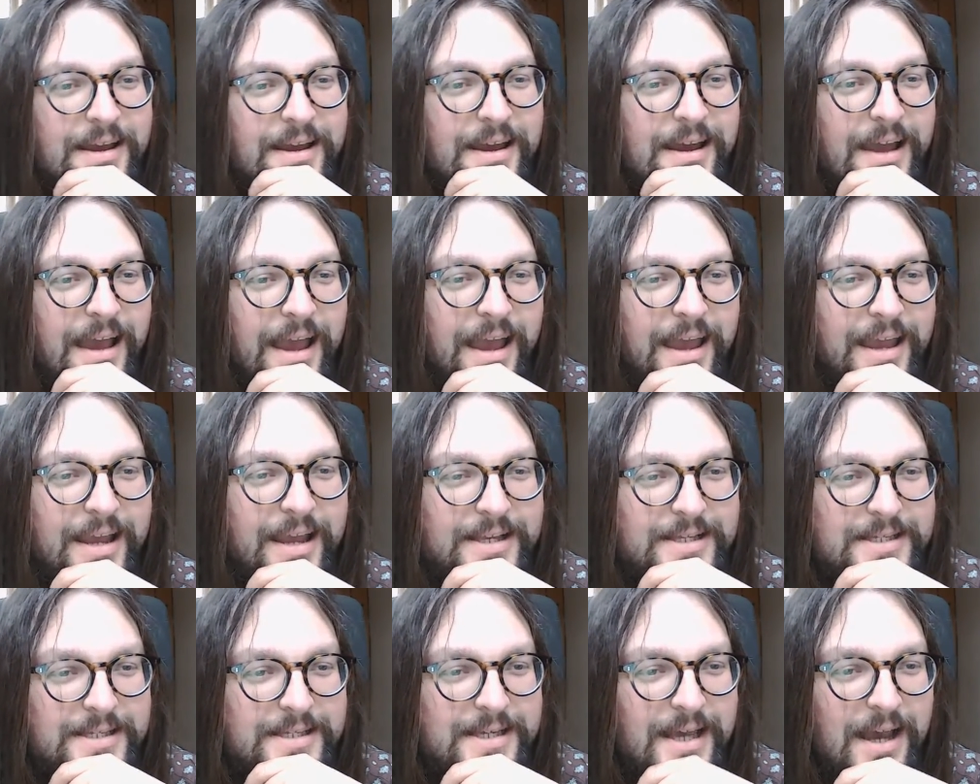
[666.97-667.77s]

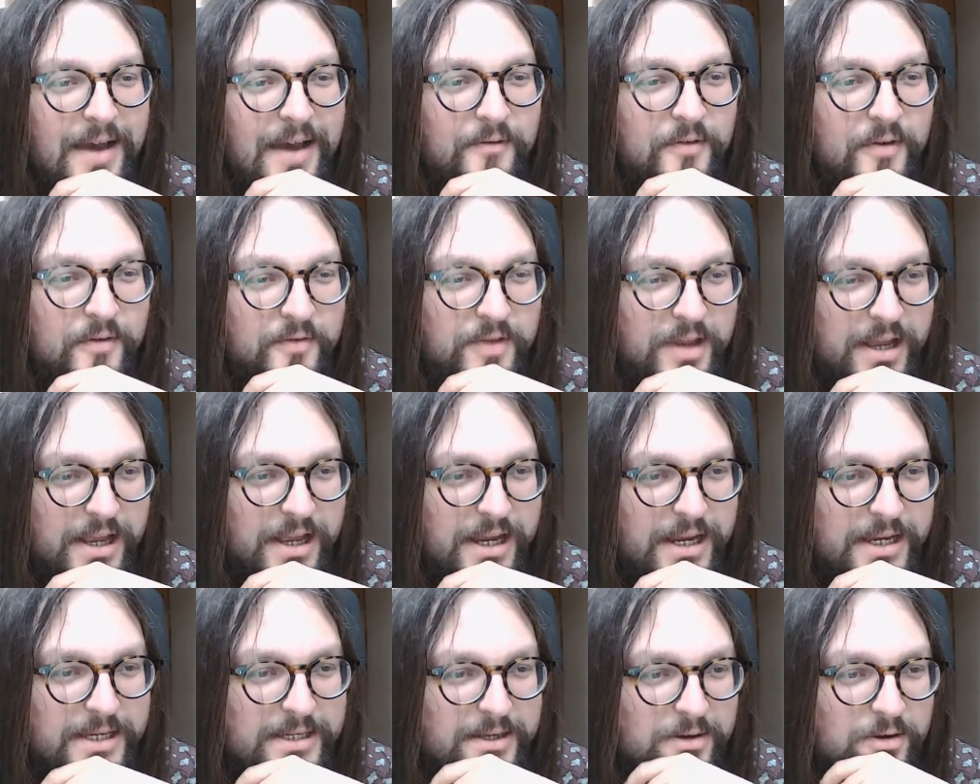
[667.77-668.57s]
He's 15
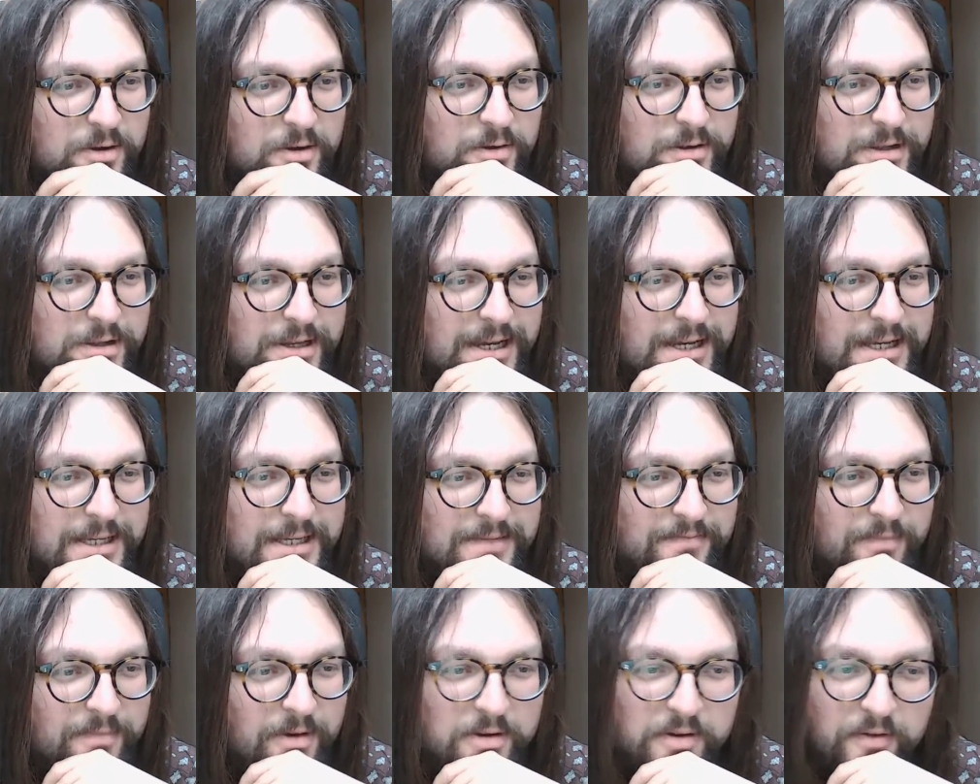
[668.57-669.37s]
years old. His
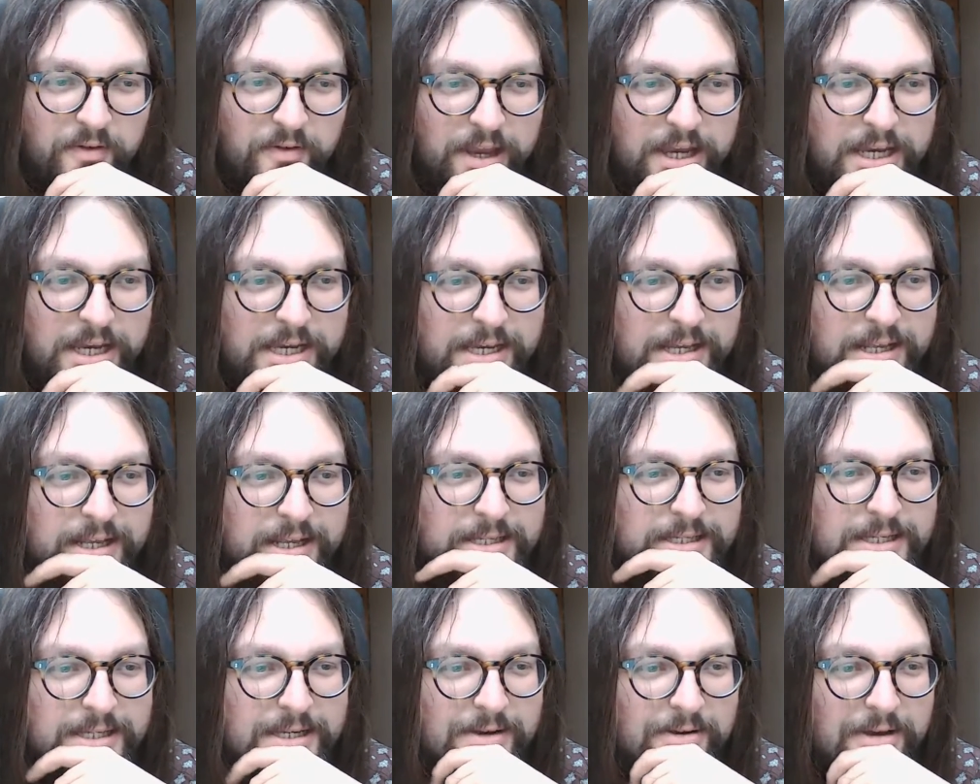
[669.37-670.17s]
motivation is
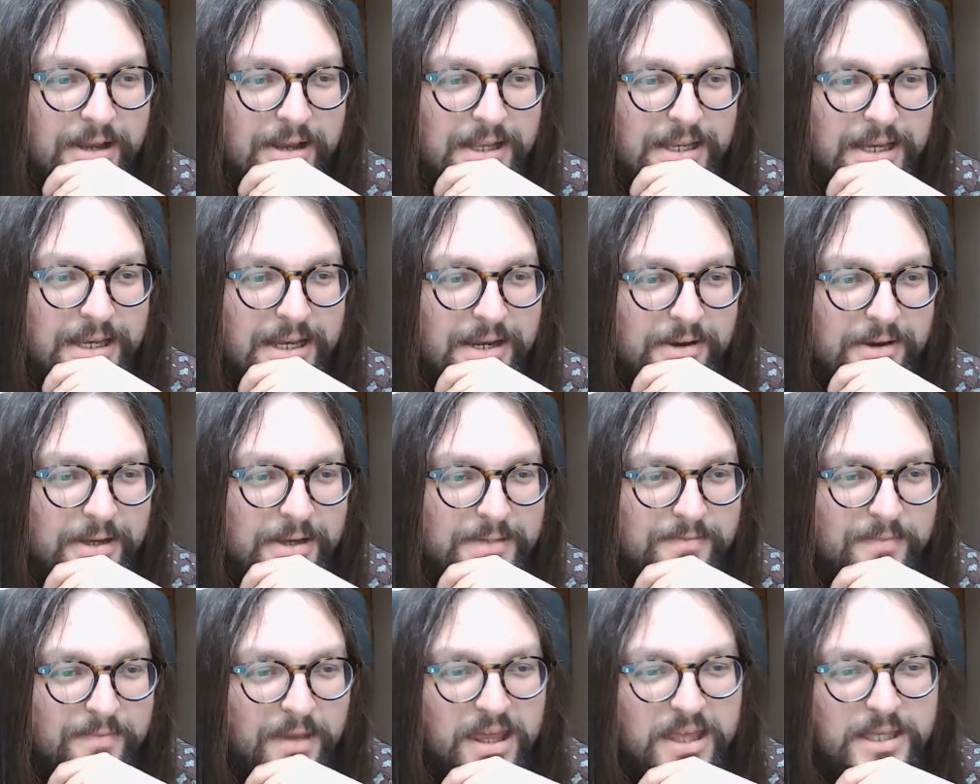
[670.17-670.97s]
to continue his
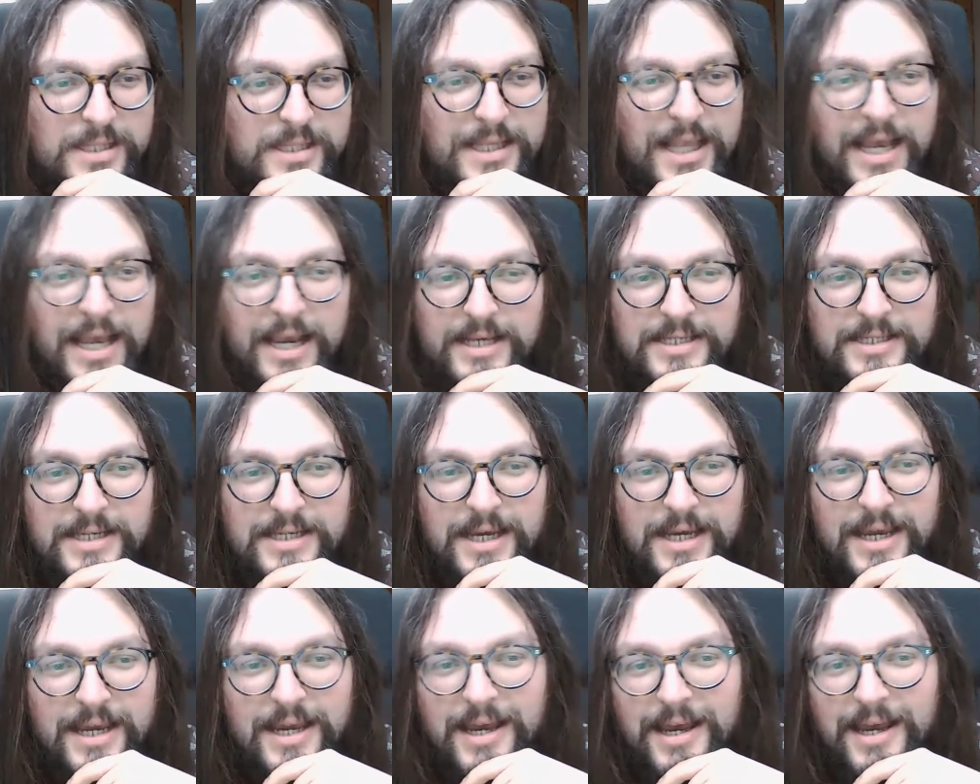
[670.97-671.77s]
mother's
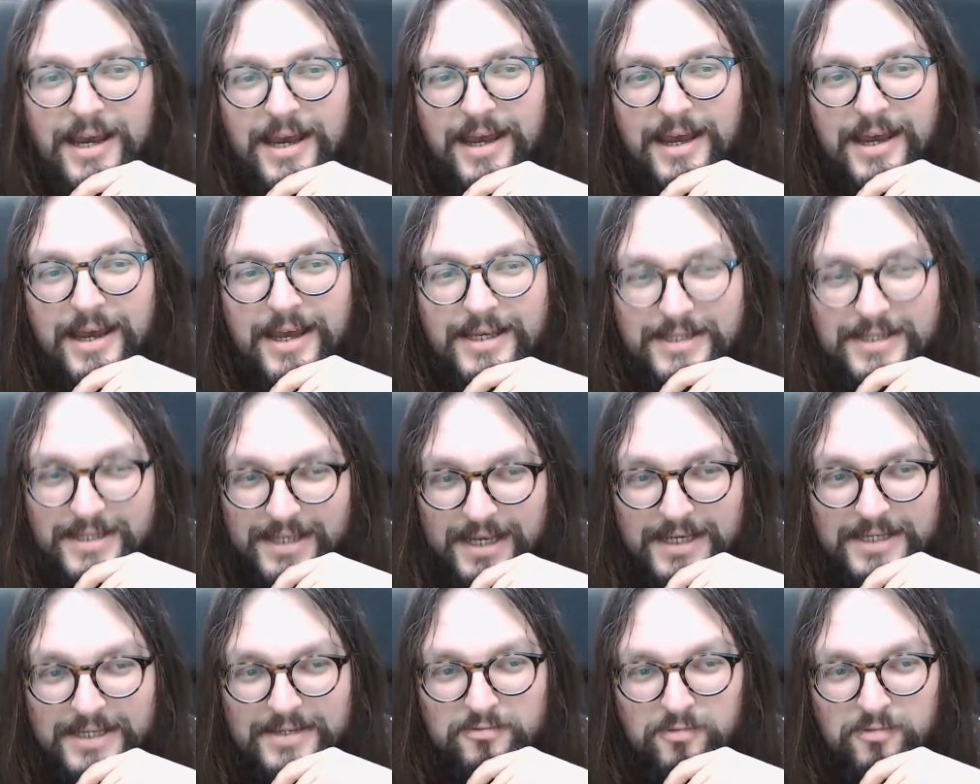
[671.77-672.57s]
legacy as an
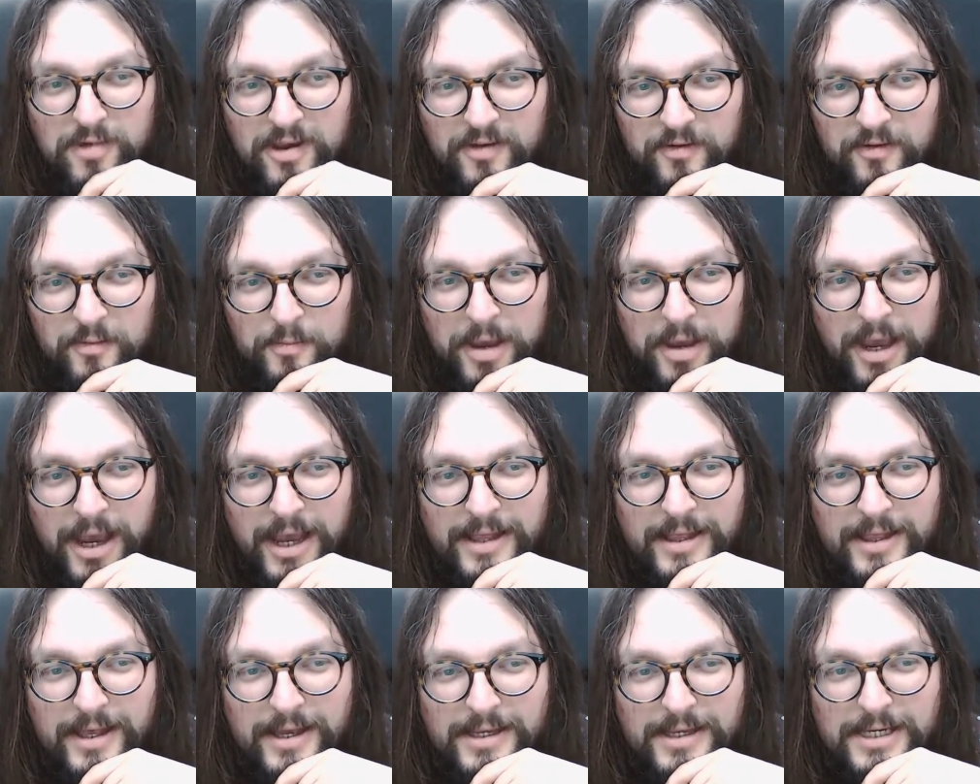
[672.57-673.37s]
ace REAVER
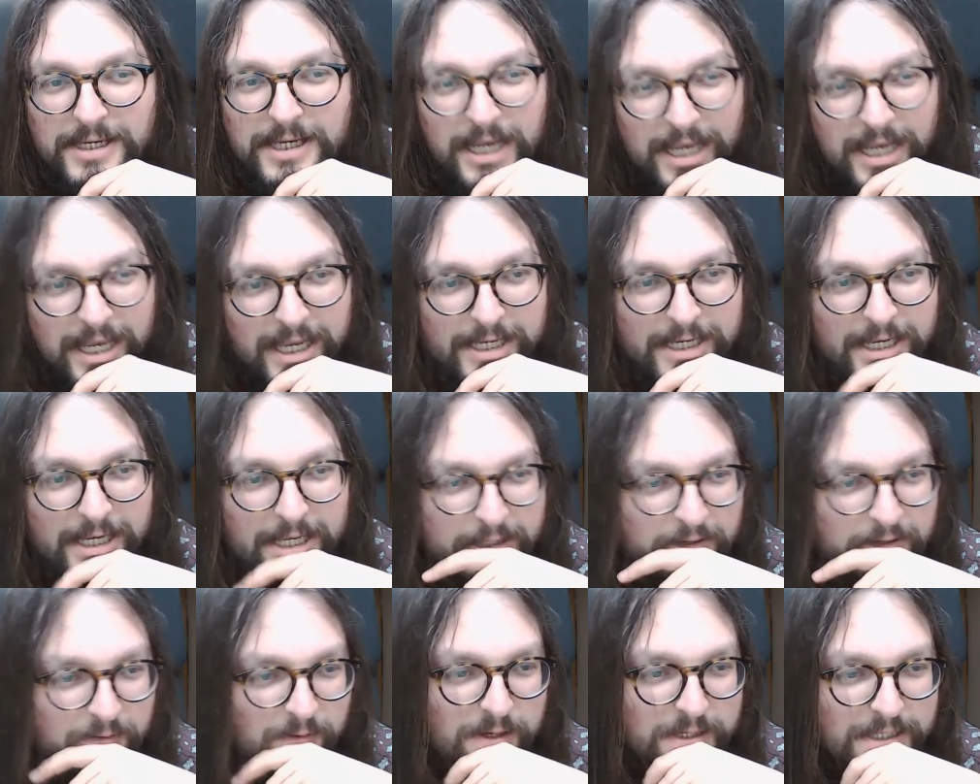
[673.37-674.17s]
pilot. She's
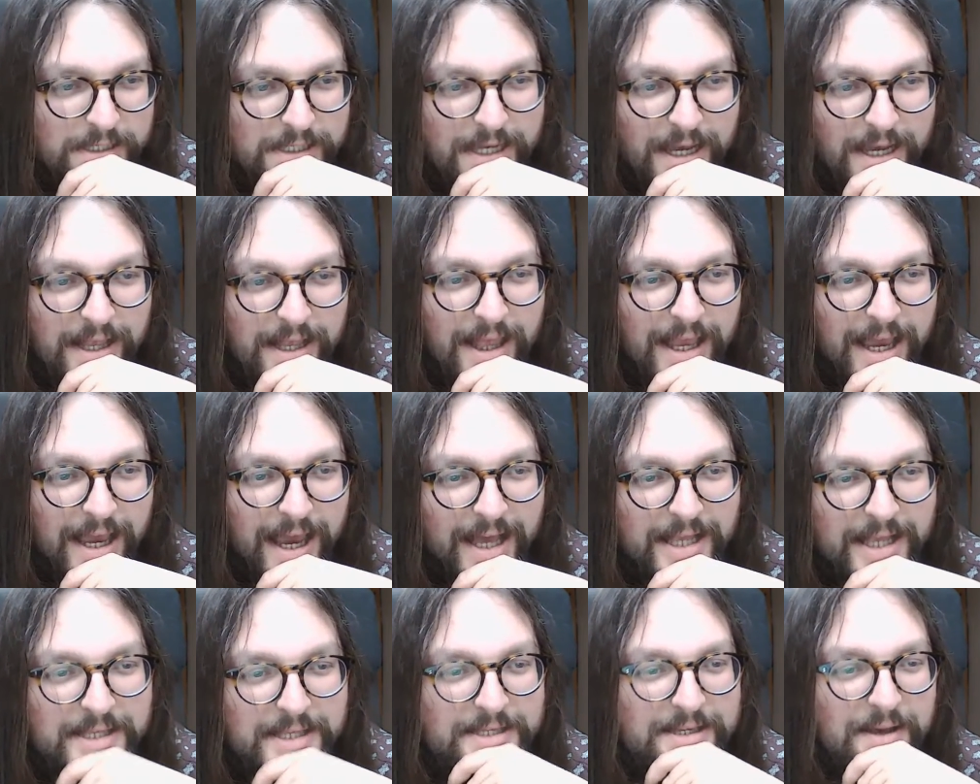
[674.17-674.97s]
almost certainly
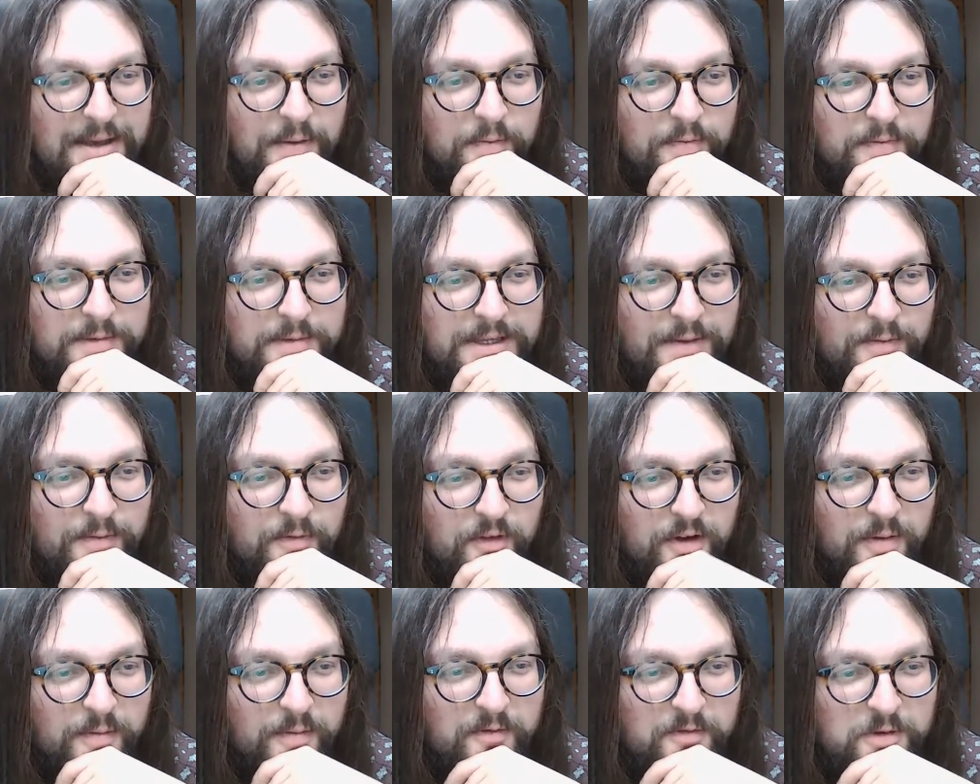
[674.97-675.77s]
had some
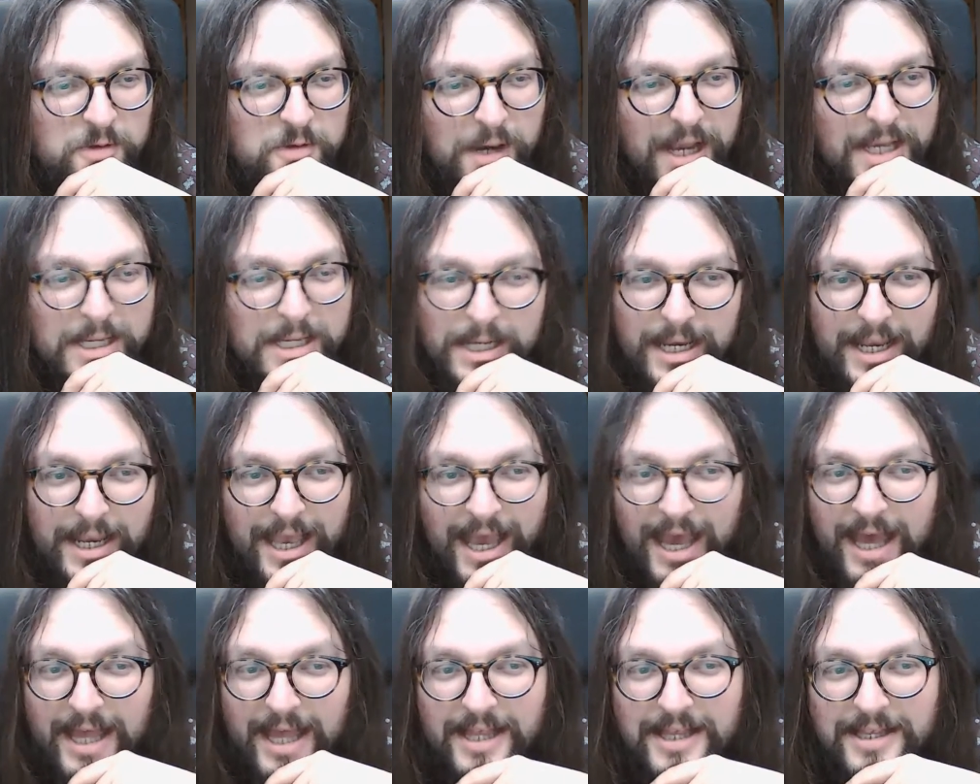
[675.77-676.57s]
form of tragic
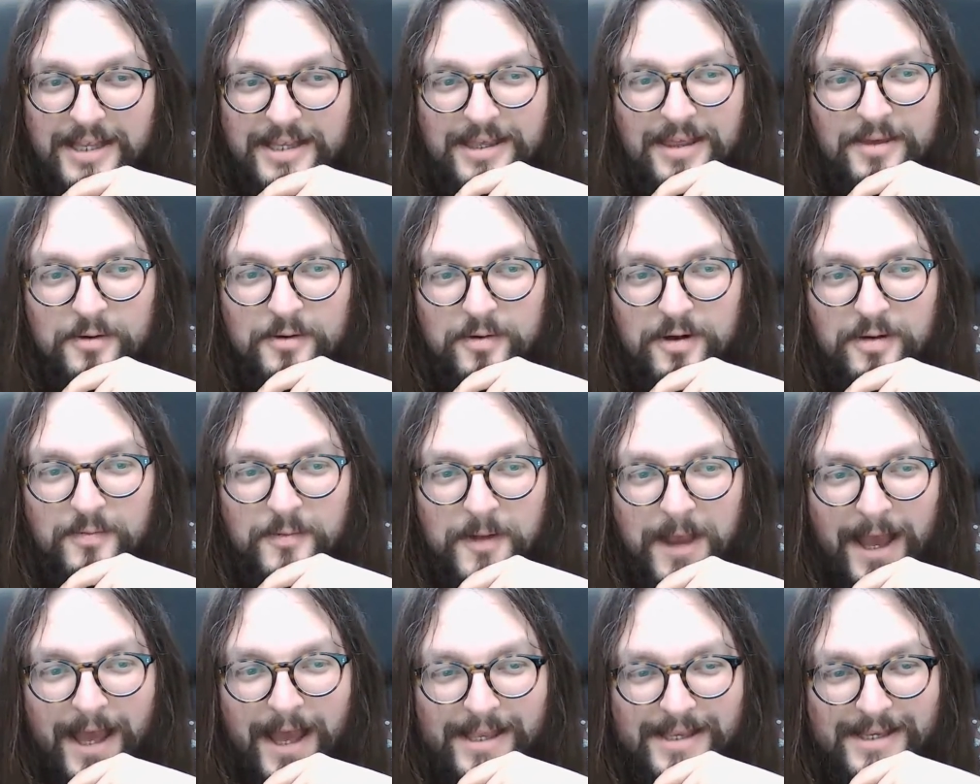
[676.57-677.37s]
end that will
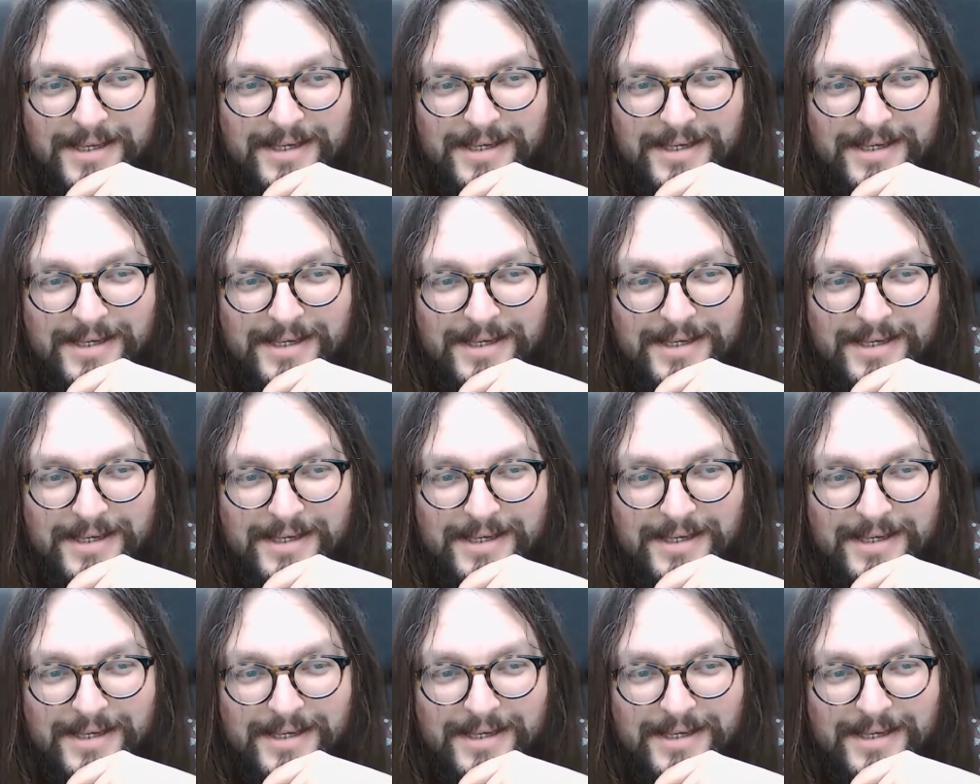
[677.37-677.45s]
get